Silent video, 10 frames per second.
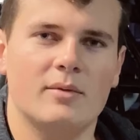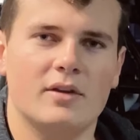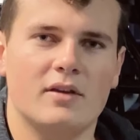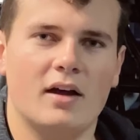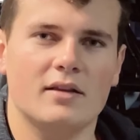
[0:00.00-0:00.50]

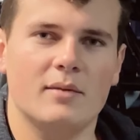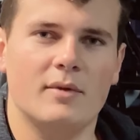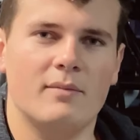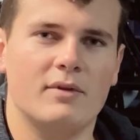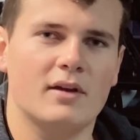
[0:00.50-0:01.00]
to talk them
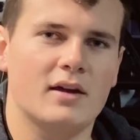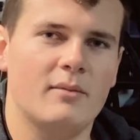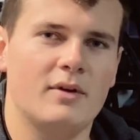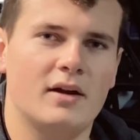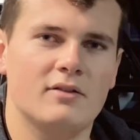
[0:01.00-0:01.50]
up to
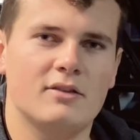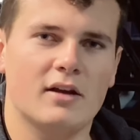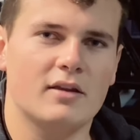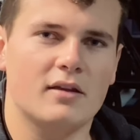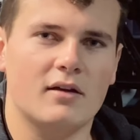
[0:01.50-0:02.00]
coming out and
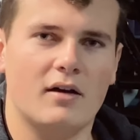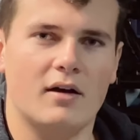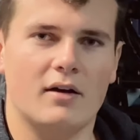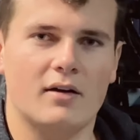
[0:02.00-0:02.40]
checking the car.